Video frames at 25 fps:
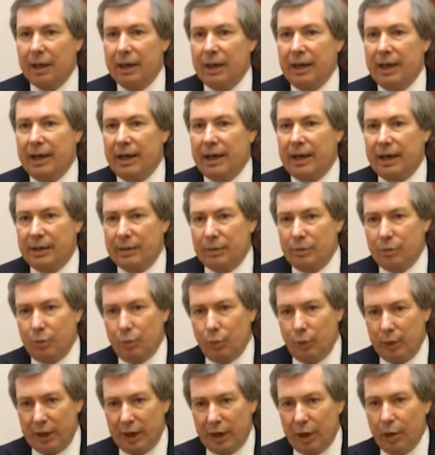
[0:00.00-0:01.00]

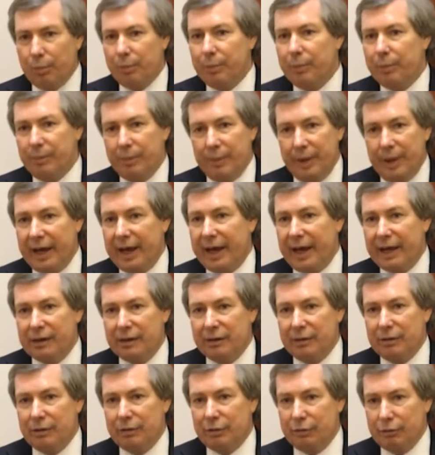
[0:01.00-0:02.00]
And we hope
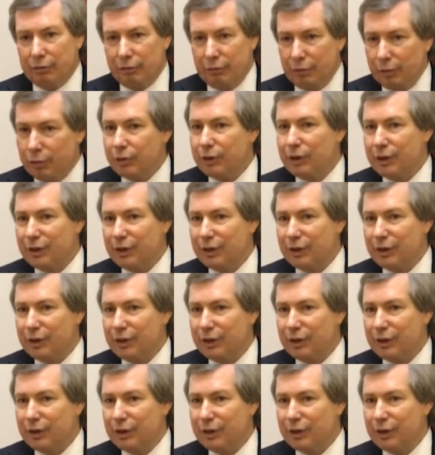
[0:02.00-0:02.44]
that through